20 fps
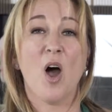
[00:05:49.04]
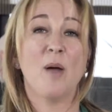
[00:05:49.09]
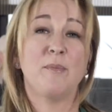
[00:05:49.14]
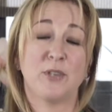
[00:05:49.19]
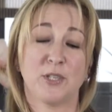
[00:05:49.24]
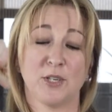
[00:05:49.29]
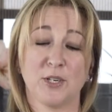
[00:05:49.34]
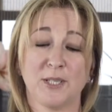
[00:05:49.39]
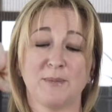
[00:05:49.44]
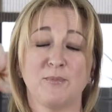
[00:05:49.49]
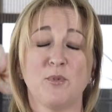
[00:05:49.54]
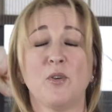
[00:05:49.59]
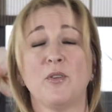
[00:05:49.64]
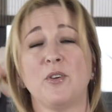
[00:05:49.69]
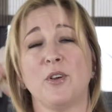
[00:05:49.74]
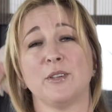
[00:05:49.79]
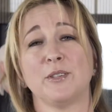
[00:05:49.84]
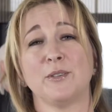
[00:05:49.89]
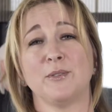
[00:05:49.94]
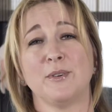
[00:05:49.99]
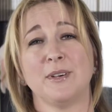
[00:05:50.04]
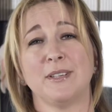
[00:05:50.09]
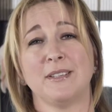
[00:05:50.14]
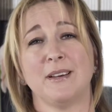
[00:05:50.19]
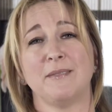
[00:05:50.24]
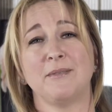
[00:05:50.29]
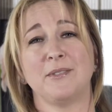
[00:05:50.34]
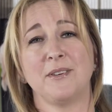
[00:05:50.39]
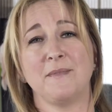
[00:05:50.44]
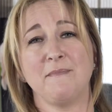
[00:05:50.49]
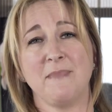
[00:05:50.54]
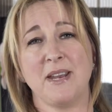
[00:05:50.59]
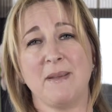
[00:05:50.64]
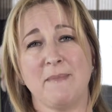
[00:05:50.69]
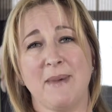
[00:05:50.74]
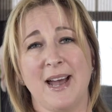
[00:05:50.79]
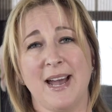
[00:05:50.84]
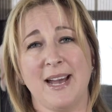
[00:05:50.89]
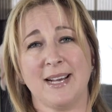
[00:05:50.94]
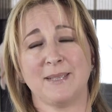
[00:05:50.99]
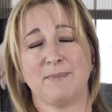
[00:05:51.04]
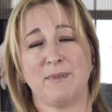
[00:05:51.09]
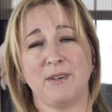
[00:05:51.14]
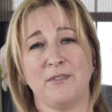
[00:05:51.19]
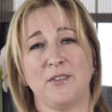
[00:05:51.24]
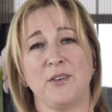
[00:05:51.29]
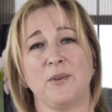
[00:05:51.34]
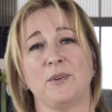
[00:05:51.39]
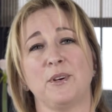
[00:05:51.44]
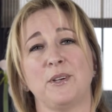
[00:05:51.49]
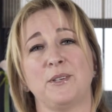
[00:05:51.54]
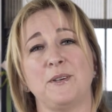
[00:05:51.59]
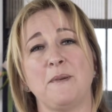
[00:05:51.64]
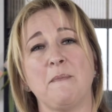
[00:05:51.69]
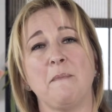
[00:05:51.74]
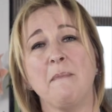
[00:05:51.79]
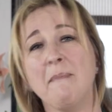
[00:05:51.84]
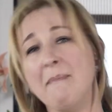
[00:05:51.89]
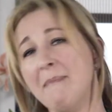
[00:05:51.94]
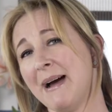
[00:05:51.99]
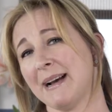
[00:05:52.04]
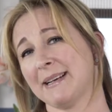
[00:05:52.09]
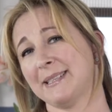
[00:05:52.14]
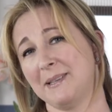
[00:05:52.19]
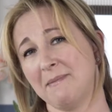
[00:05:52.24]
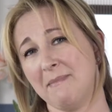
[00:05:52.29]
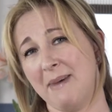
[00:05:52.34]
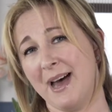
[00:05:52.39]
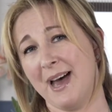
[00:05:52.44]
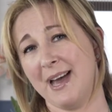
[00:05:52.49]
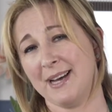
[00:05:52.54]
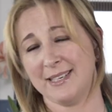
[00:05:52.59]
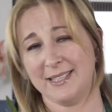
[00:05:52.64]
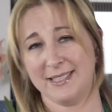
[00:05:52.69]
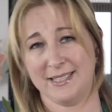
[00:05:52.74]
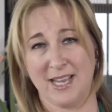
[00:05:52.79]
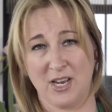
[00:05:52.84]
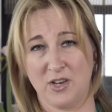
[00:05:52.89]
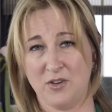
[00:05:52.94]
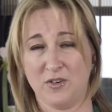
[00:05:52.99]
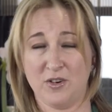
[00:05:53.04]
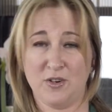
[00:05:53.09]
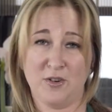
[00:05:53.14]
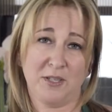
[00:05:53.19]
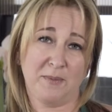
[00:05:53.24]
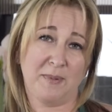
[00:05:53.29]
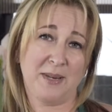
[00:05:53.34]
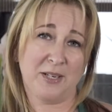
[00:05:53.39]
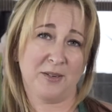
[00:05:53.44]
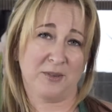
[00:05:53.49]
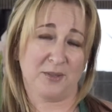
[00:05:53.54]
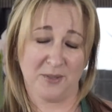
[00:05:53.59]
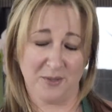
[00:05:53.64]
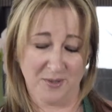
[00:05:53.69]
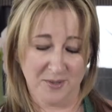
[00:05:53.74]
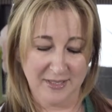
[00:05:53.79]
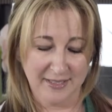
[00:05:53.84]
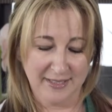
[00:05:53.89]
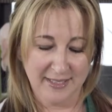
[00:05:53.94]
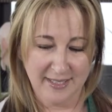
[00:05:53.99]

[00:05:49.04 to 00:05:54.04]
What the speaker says: I'm using a small nozzle because I'm doing mini max, but if you want to do maxi max, then you can use a big nozzle.